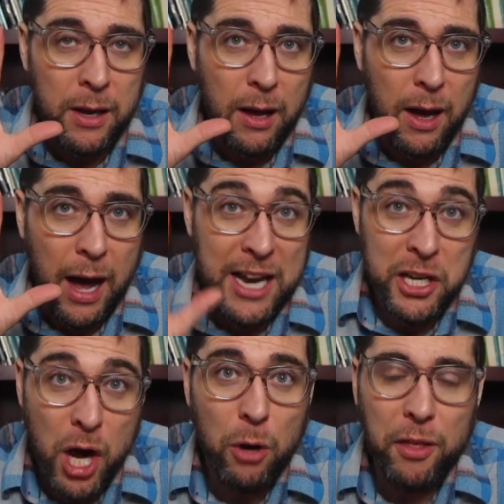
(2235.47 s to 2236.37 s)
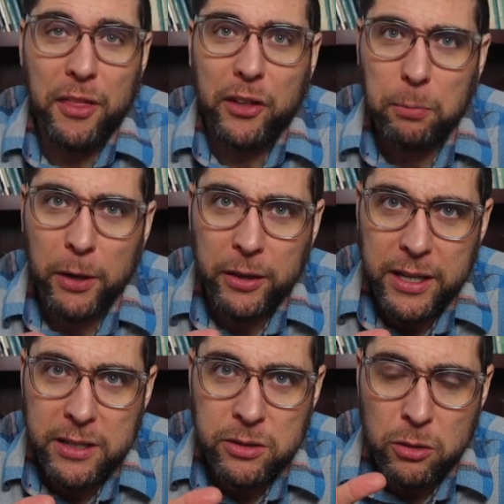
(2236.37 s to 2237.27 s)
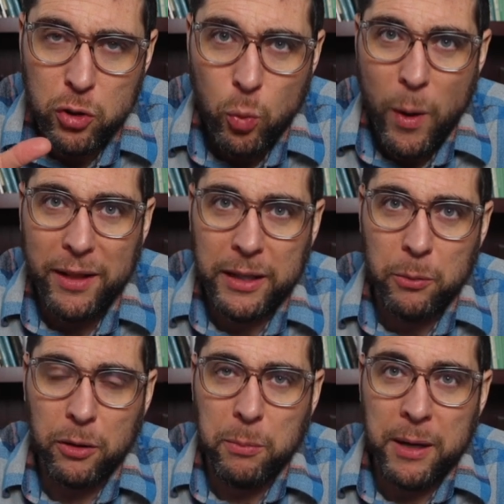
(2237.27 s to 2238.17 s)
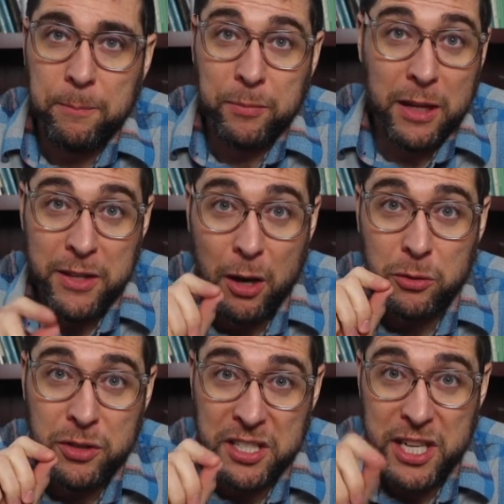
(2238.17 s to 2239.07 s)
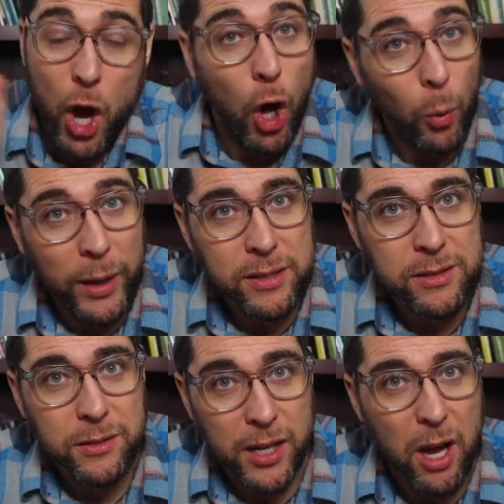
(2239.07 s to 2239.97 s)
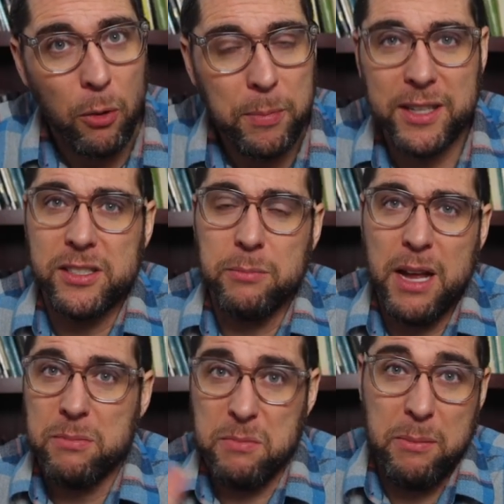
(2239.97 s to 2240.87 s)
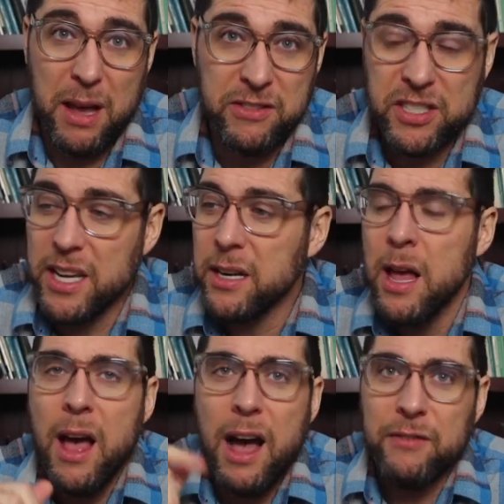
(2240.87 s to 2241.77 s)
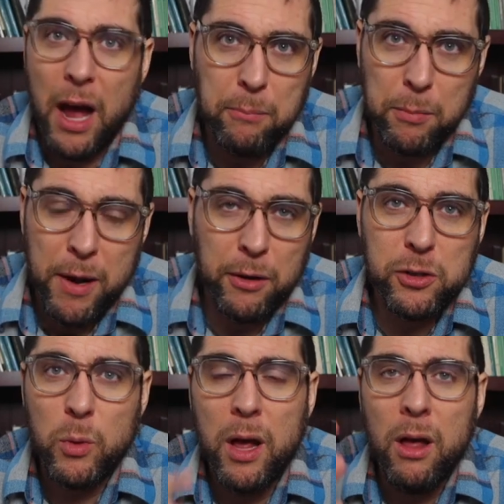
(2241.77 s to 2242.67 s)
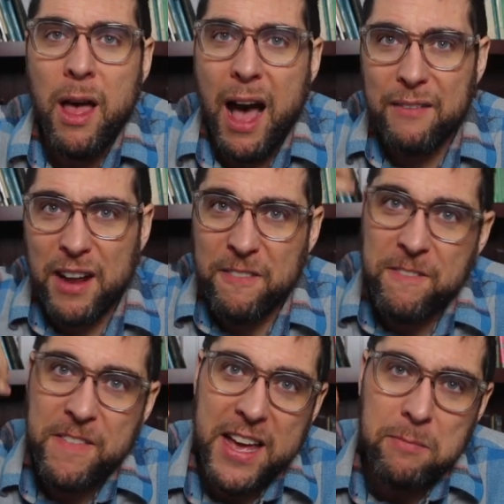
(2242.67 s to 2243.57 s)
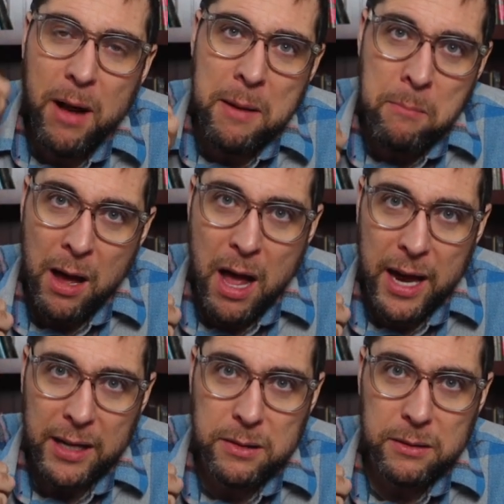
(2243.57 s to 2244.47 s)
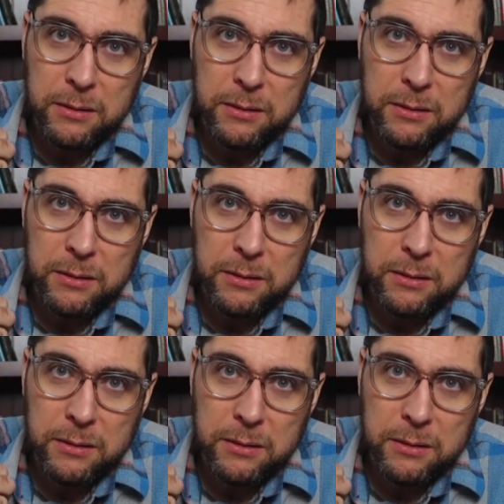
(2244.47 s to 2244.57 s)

uh, I know that the Spirit is dwelling with me now, does he always? No, because sometimes maybe I've sinned, I've not prepared as well, I've not fed my mind